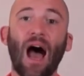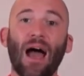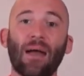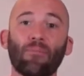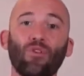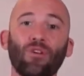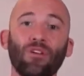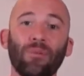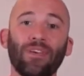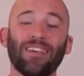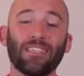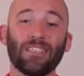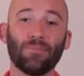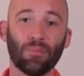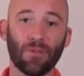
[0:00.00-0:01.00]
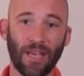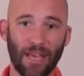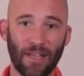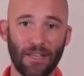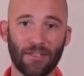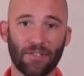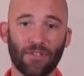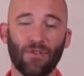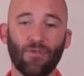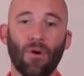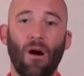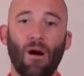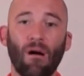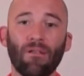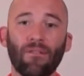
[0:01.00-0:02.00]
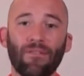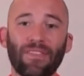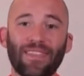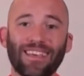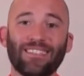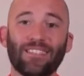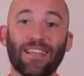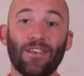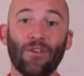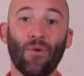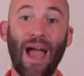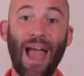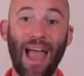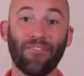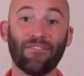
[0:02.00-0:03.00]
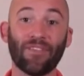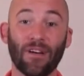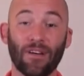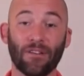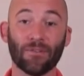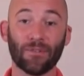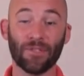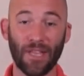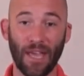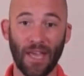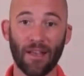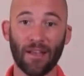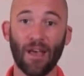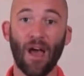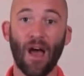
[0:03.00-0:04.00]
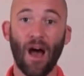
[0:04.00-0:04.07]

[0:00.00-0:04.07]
I'm going to be explaining to you all of the things that you have to understand